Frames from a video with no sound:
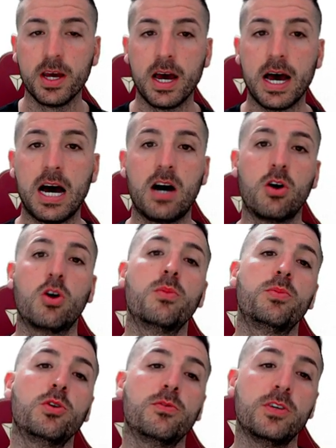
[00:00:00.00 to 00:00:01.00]
I hope
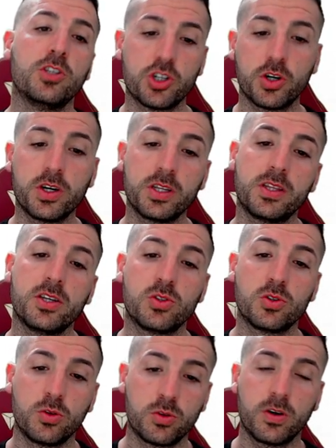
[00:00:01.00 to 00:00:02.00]
you've enjoyed this
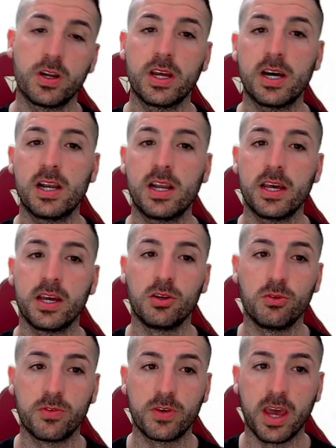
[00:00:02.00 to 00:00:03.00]
tutorial and you've
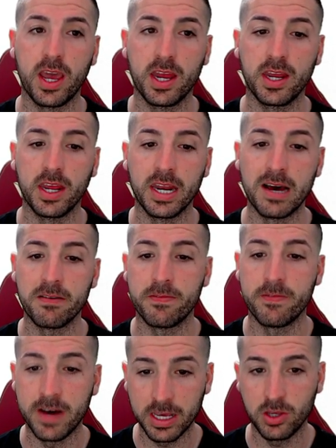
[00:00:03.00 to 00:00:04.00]
gained enough
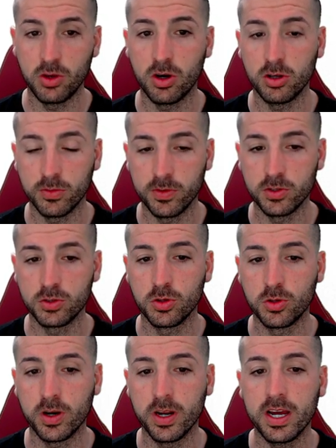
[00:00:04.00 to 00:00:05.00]
value out of this
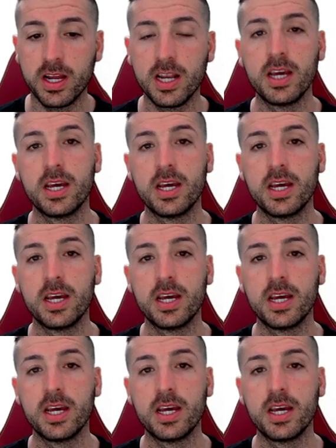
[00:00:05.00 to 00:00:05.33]
tutorial.